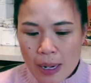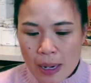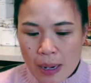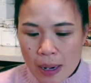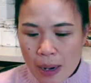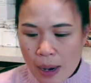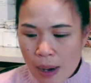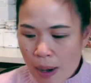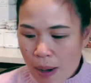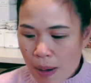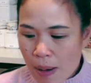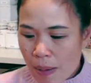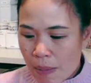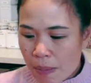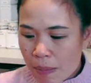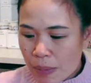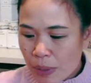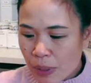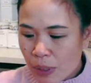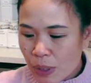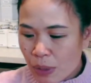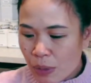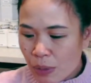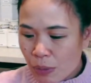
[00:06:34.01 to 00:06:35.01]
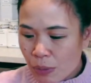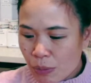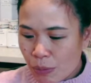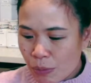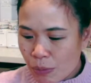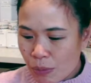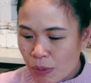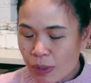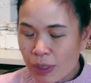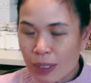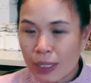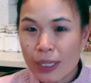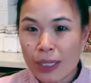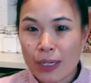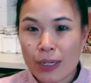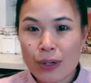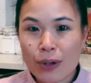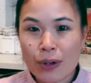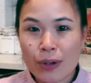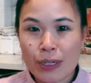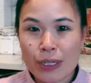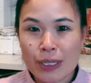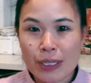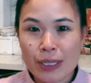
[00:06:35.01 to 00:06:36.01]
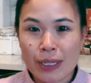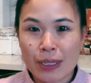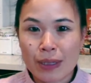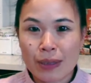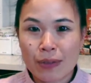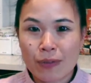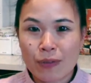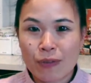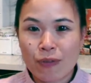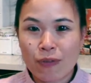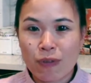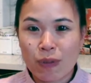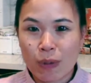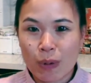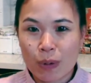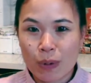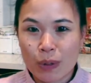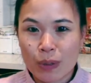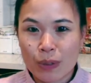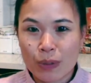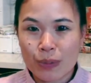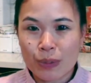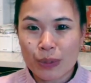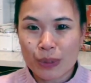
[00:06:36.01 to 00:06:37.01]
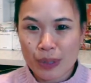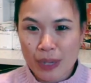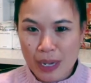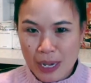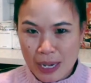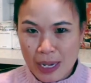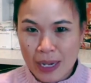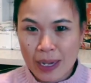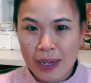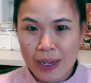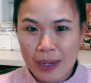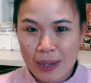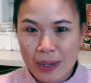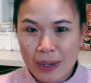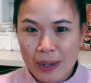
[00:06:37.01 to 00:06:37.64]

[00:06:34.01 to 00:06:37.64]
But you'll really notice that the floral bouquet,